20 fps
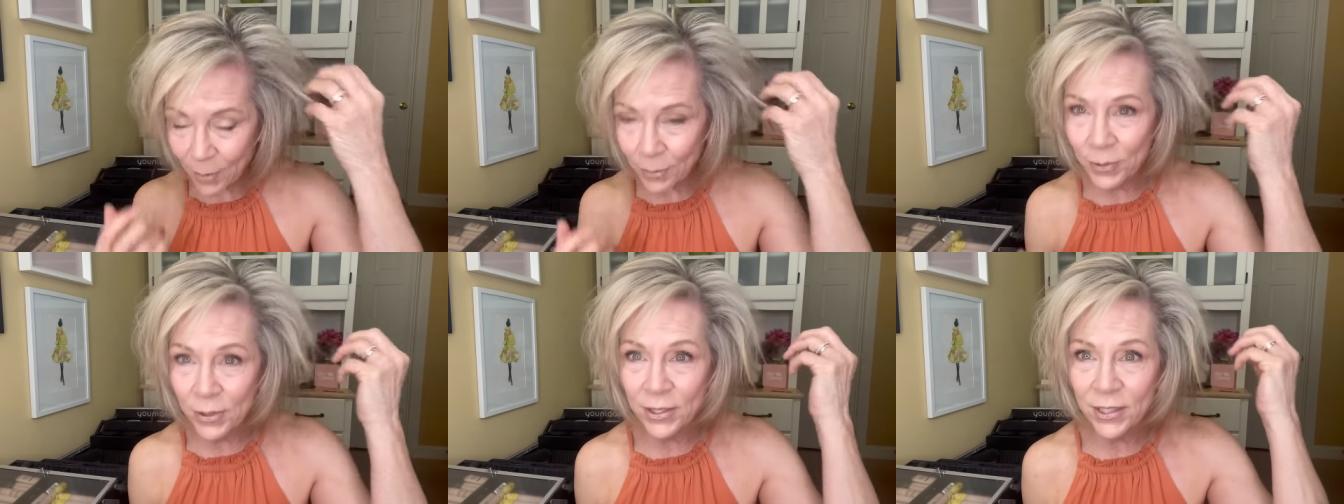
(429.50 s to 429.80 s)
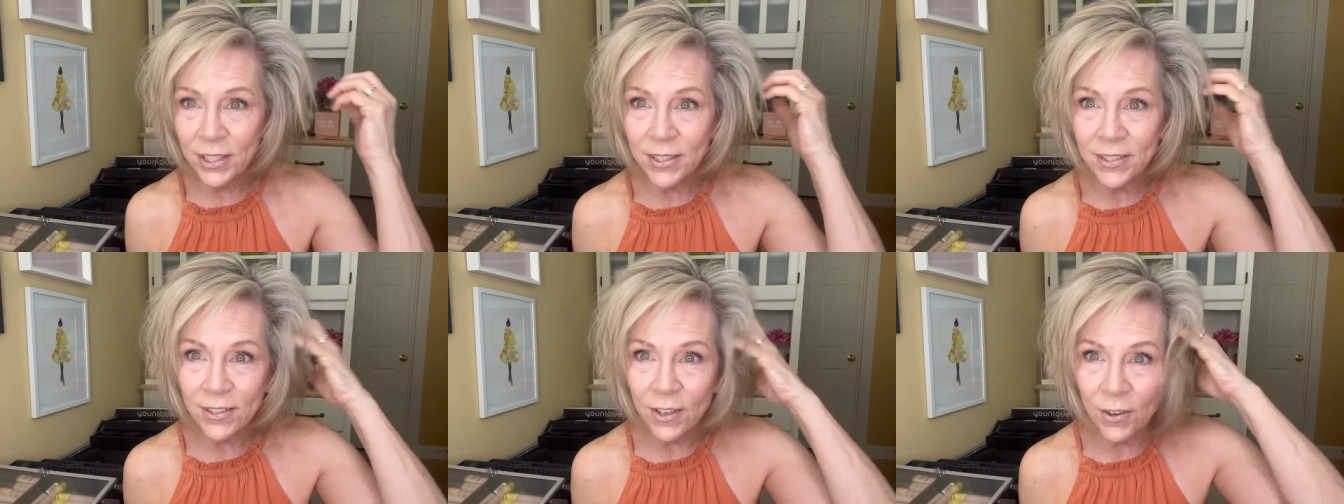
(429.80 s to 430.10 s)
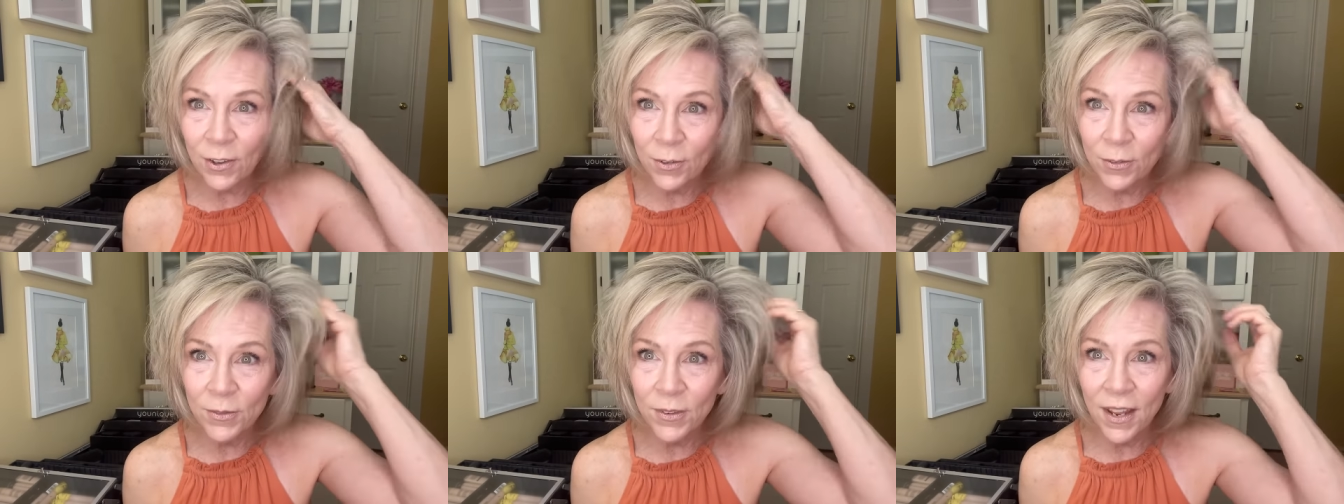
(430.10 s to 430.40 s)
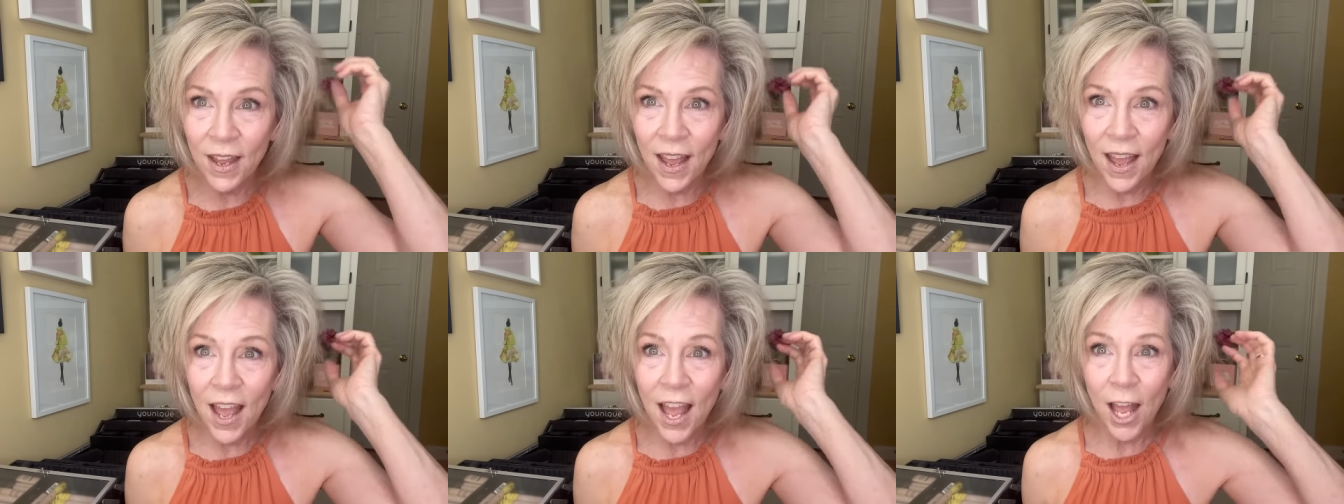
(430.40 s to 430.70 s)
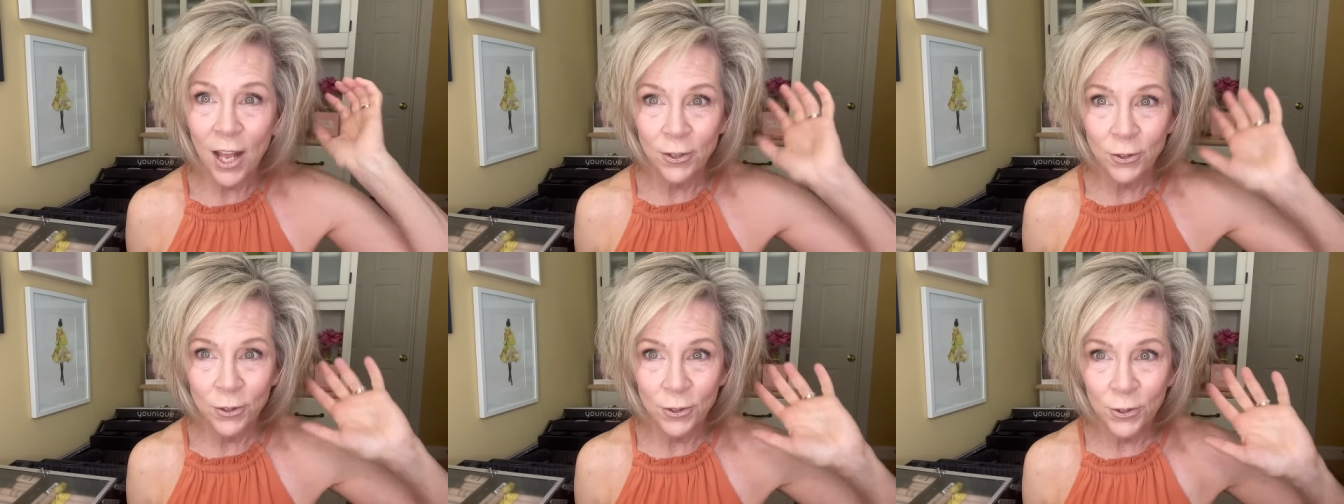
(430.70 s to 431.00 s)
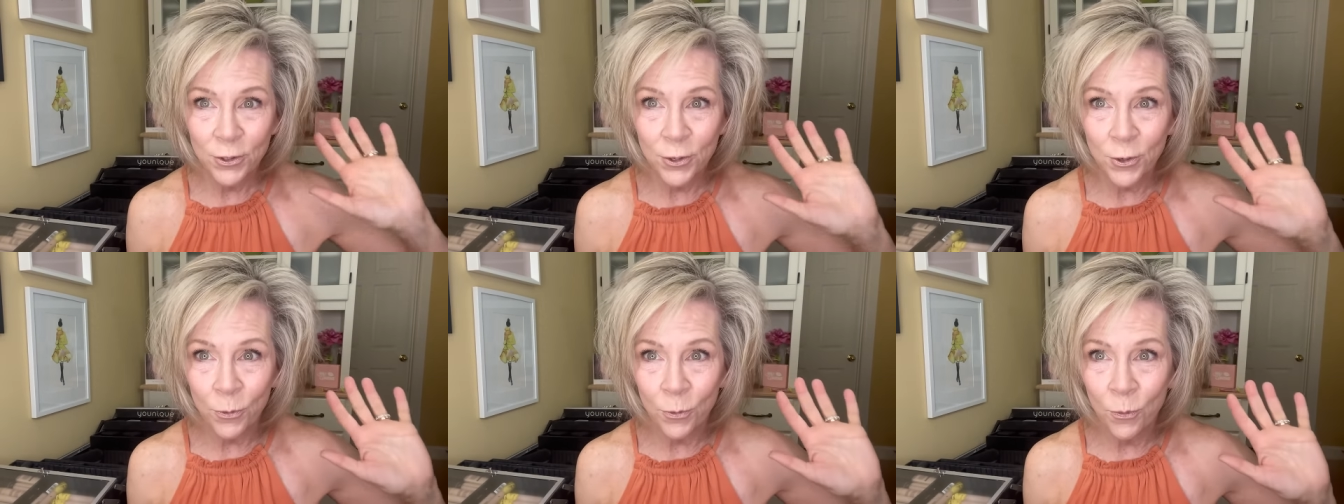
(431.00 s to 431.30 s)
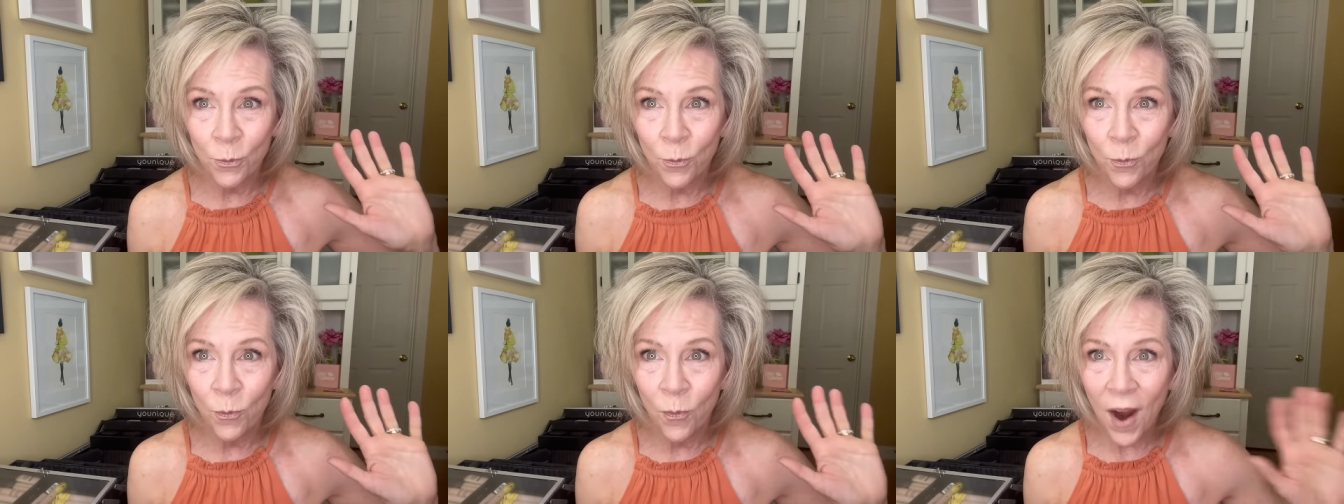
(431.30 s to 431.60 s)
I put this on
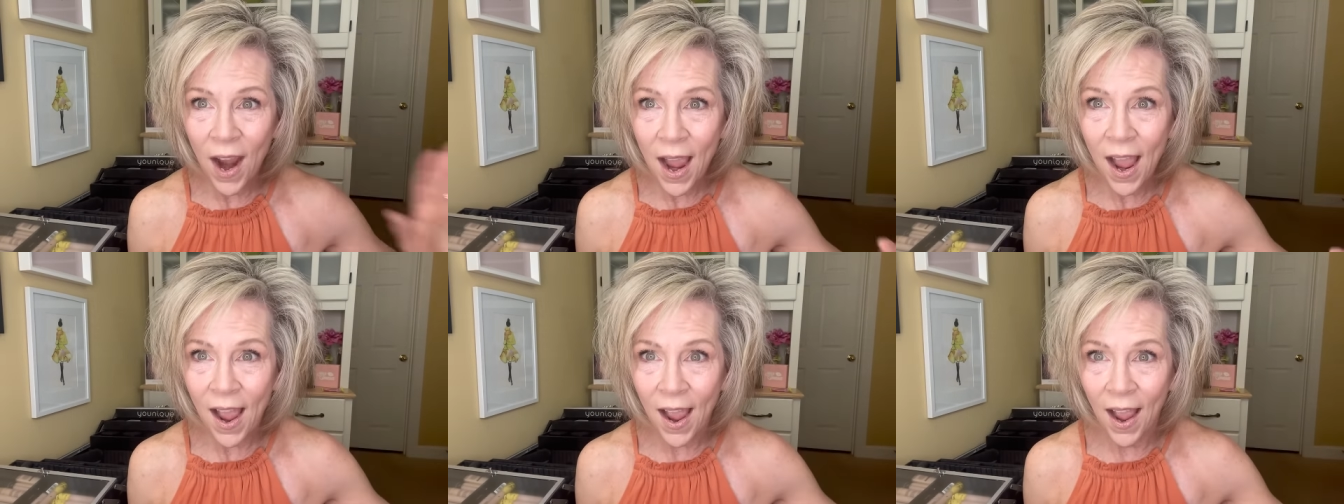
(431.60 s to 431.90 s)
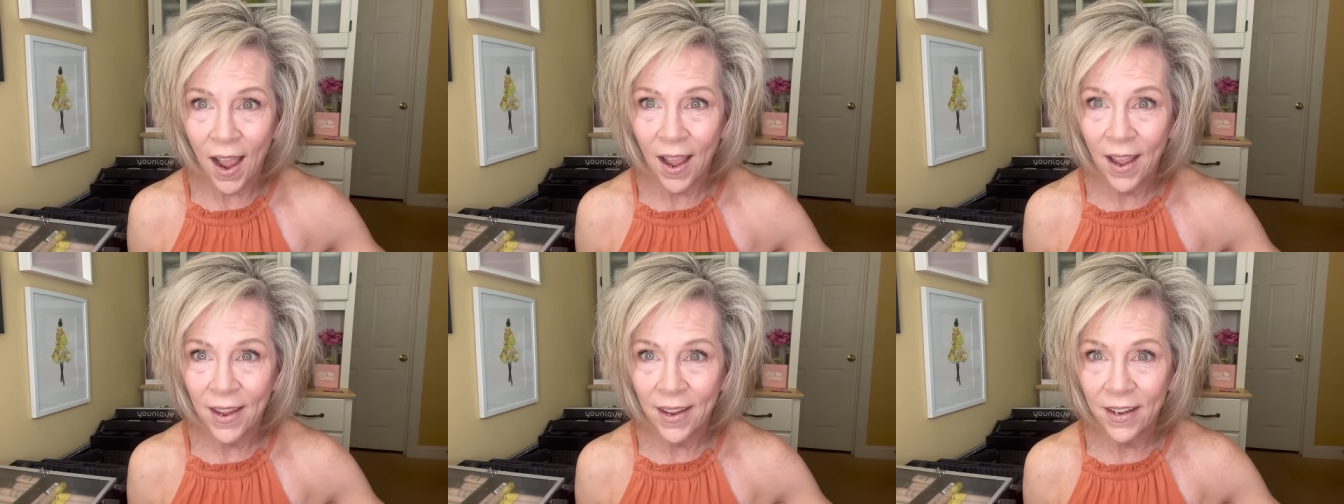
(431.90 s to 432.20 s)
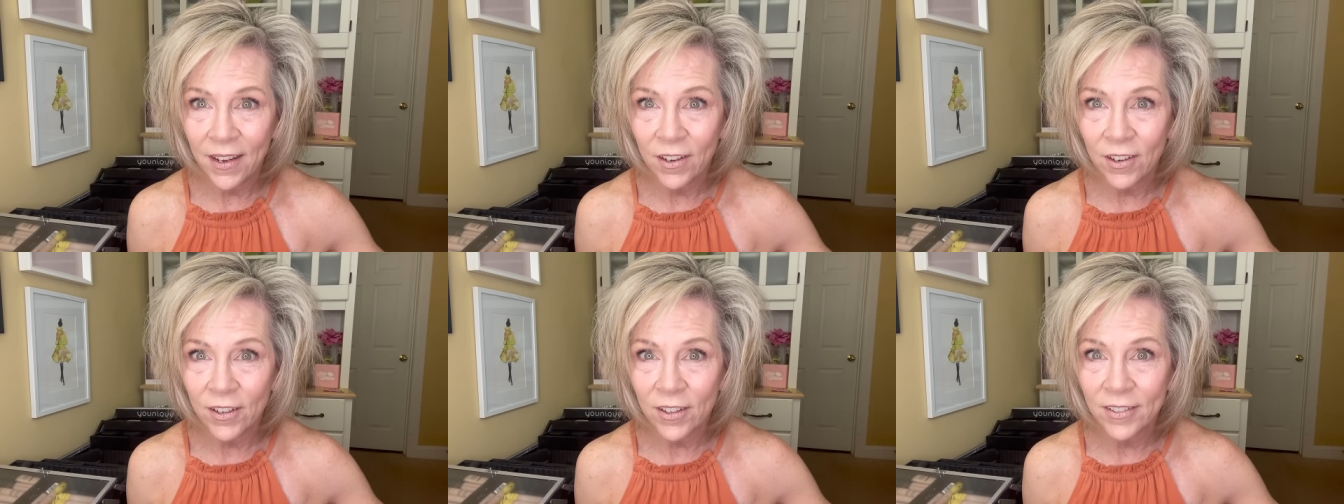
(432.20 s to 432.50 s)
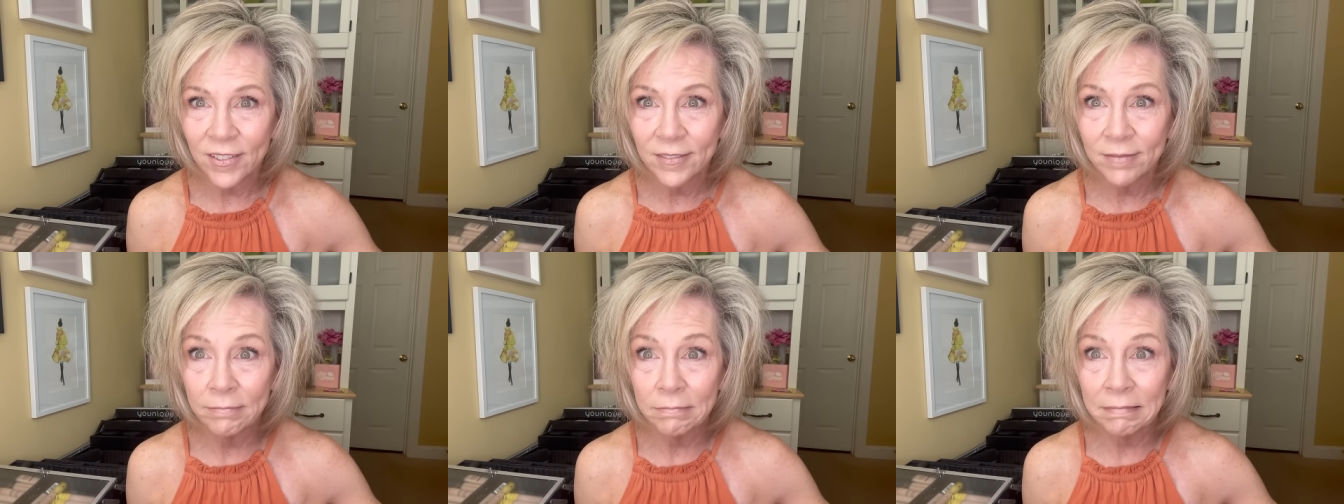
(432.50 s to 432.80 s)
dry hair.